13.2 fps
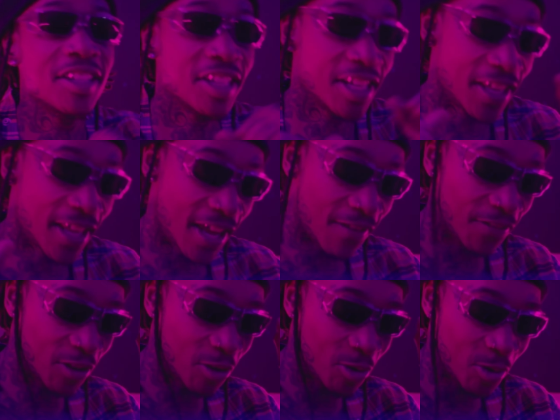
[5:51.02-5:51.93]
and
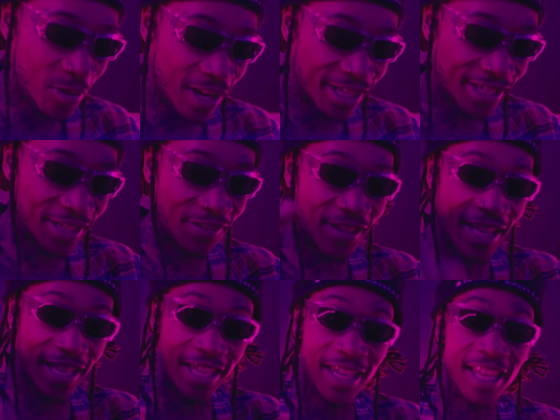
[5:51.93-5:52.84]
choose your battles, and
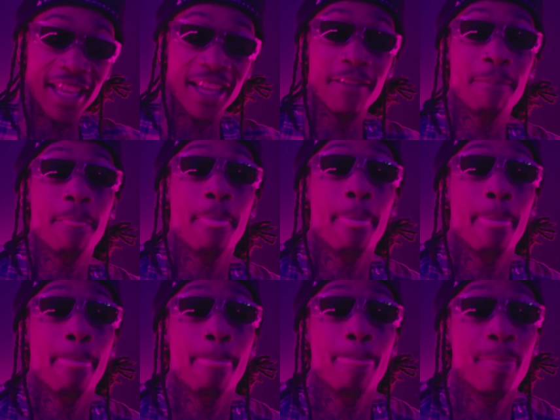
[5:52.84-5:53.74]
you have to pick and
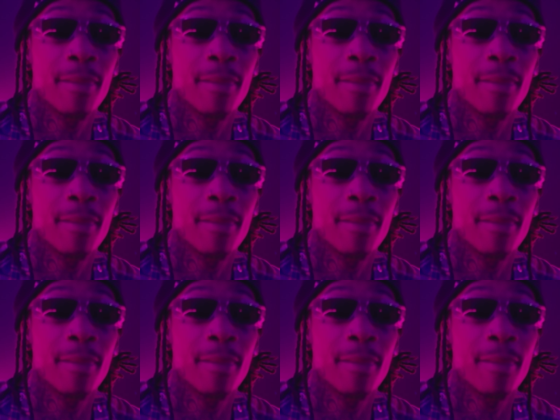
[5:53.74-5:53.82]
choose